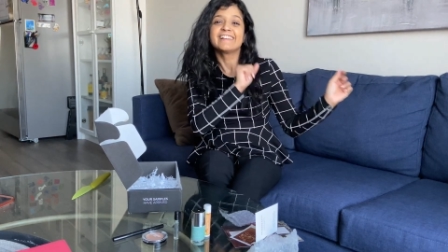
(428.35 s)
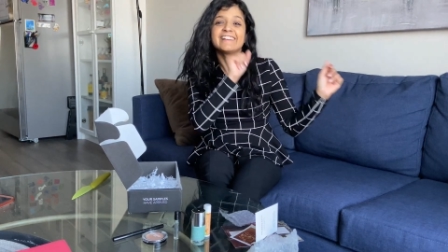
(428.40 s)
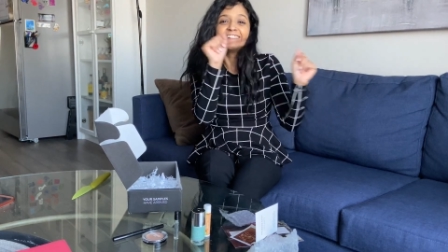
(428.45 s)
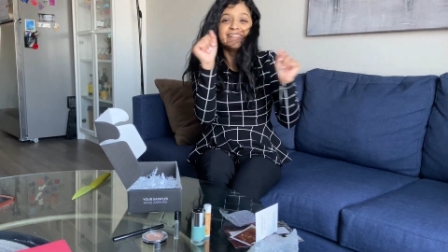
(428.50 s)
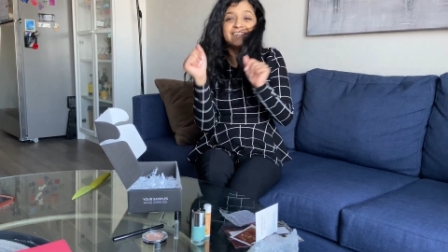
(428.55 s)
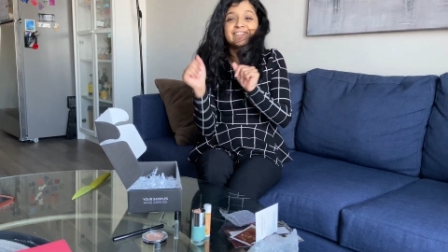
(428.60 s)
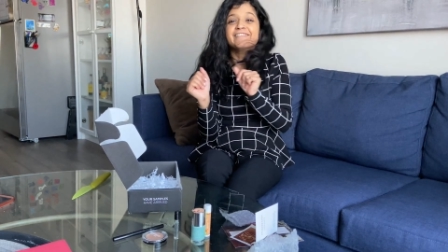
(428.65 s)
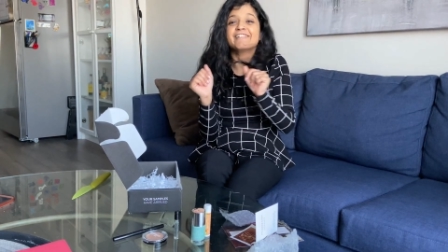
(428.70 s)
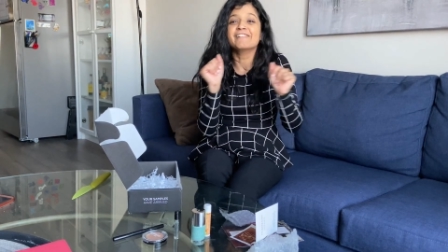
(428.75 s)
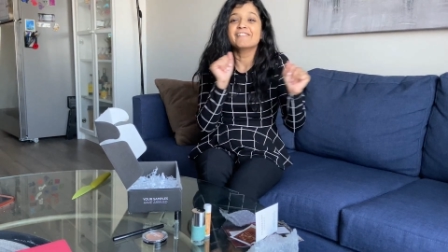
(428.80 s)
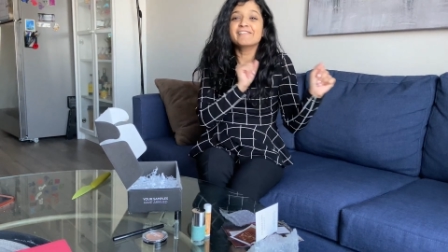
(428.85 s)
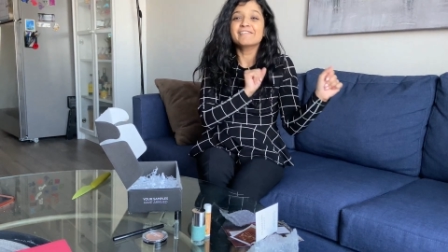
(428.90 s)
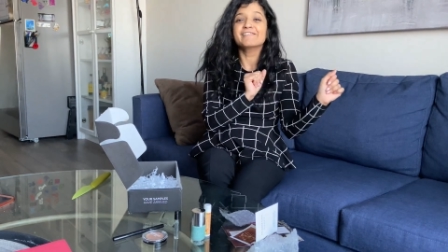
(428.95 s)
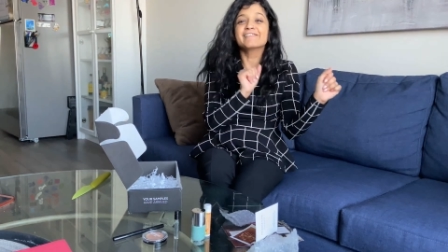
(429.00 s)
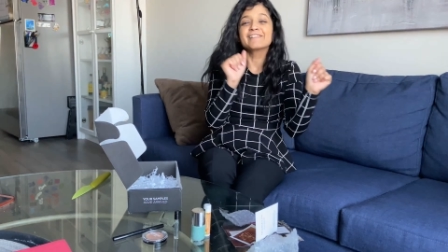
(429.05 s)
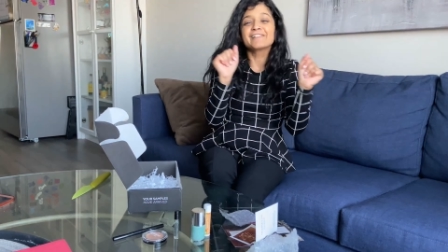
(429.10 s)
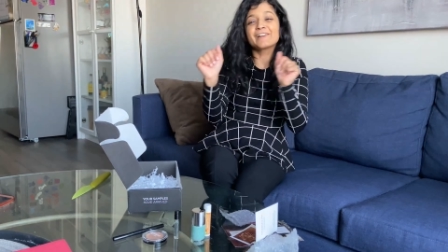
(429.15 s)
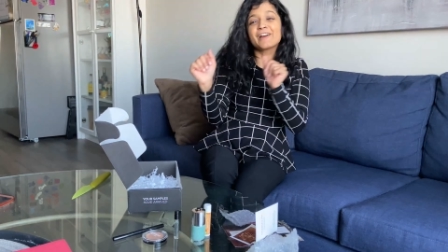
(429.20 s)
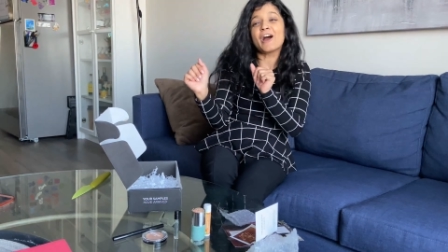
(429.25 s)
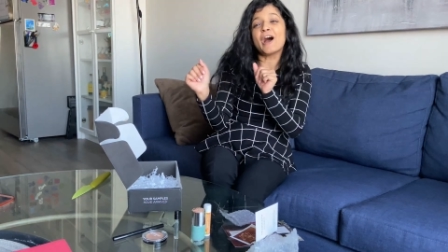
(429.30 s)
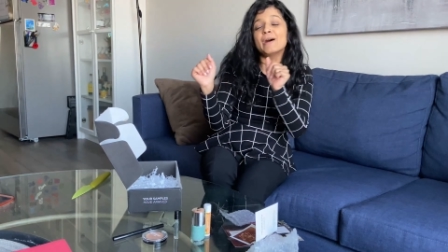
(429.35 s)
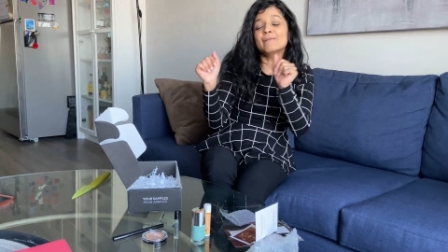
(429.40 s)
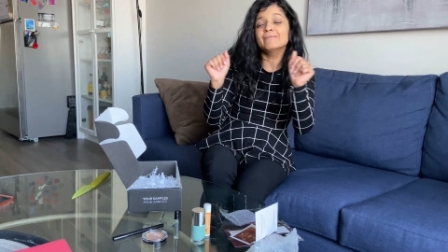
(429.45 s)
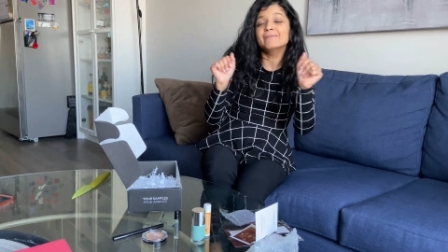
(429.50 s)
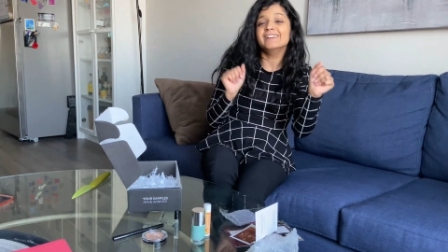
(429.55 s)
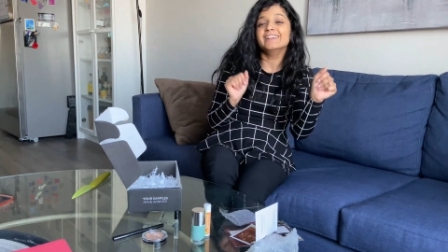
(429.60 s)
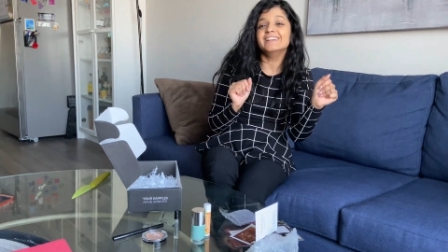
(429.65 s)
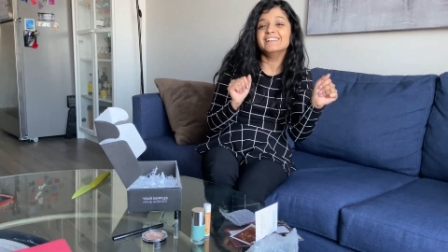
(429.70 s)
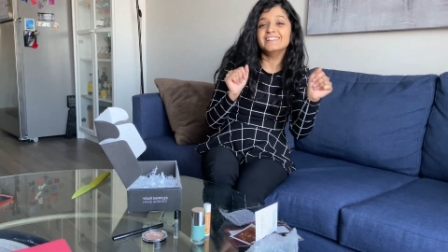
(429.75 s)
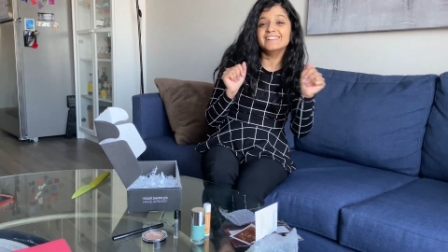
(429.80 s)
you know,
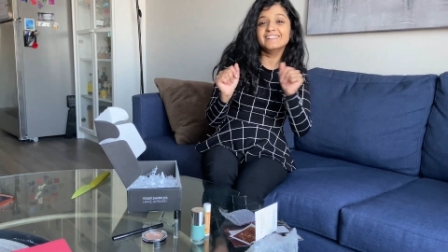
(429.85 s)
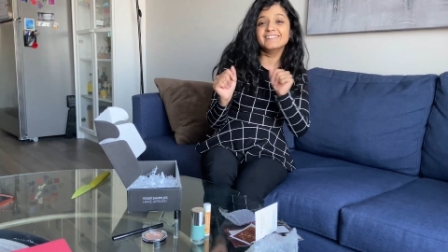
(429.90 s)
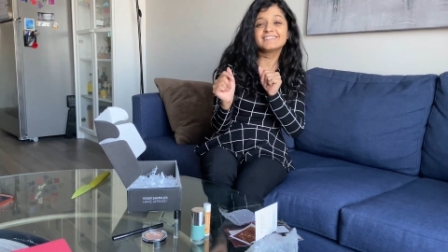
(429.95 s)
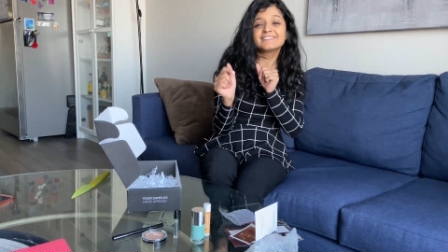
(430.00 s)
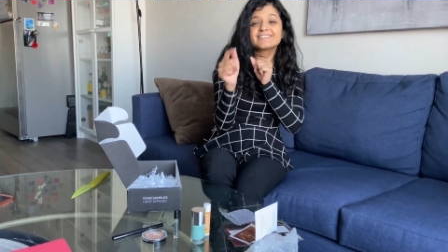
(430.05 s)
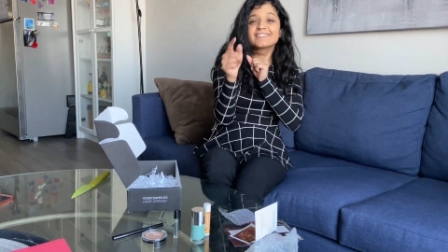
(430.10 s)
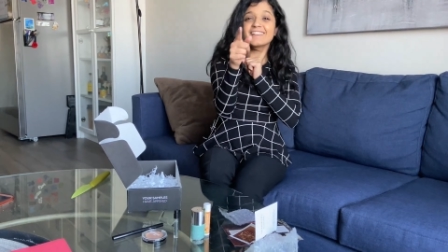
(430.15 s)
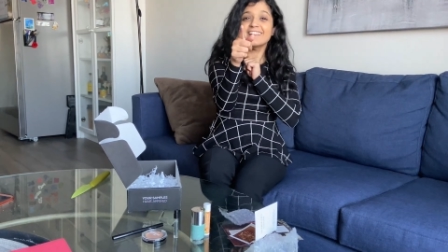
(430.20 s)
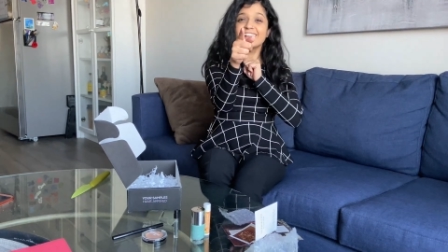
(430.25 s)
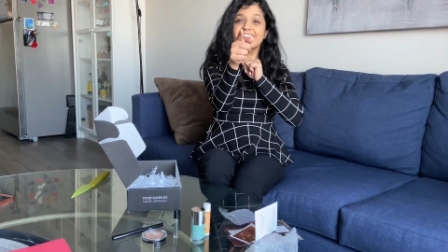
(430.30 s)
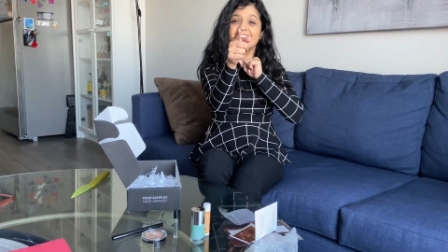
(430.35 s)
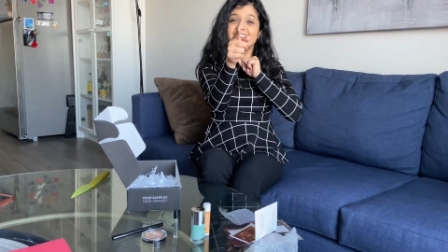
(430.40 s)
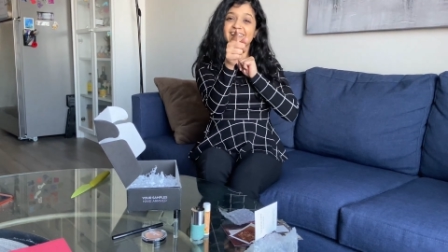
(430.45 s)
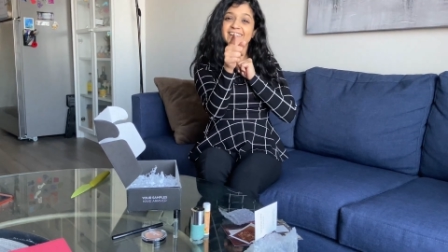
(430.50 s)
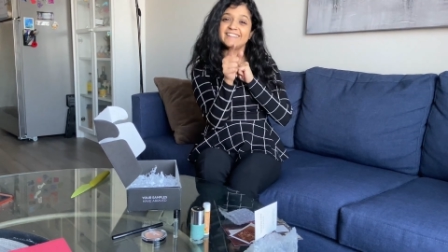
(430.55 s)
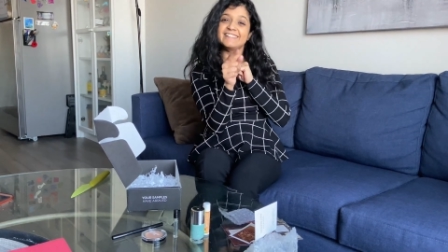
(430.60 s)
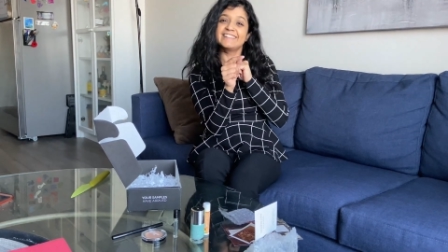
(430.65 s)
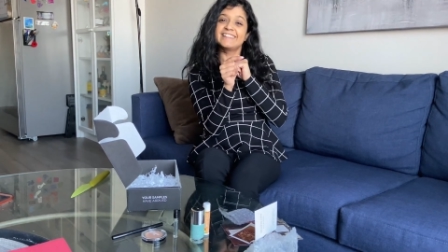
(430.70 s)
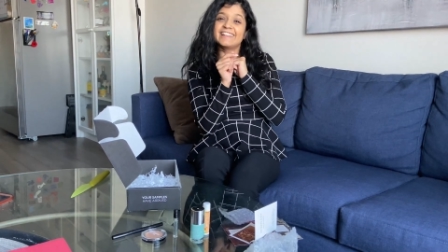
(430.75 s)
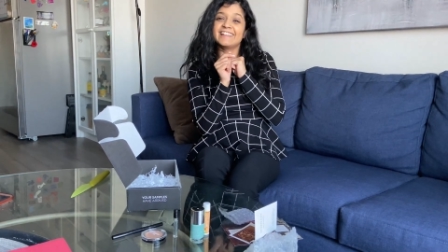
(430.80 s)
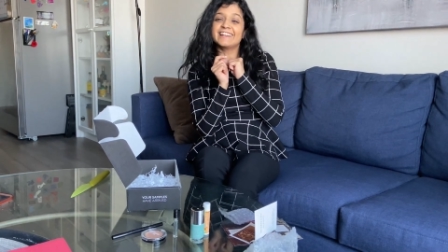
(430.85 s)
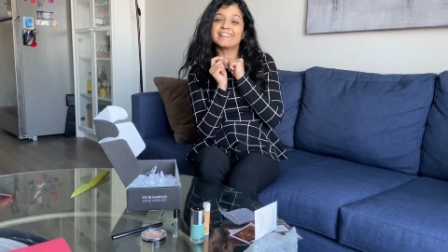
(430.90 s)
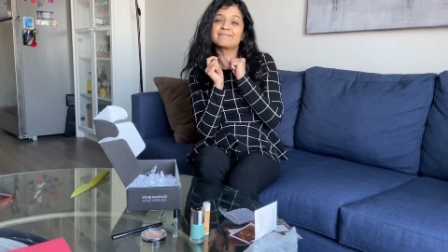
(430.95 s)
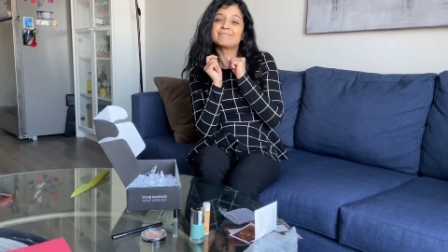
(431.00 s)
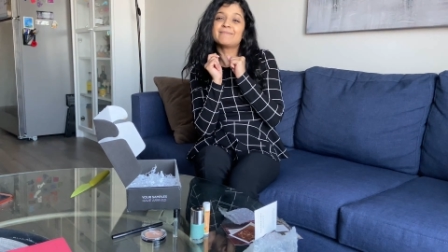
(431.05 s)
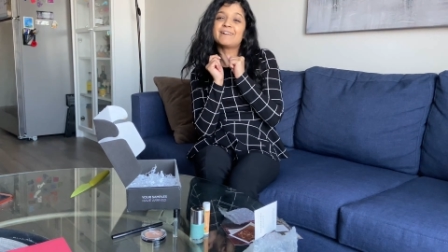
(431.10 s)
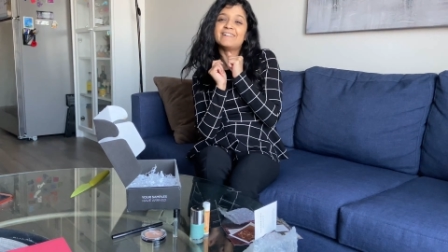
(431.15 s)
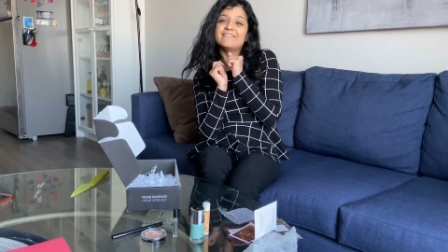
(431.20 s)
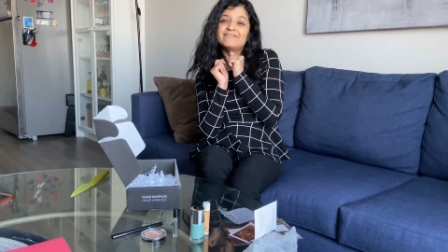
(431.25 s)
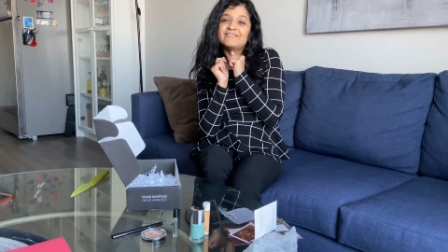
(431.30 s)
comment and like my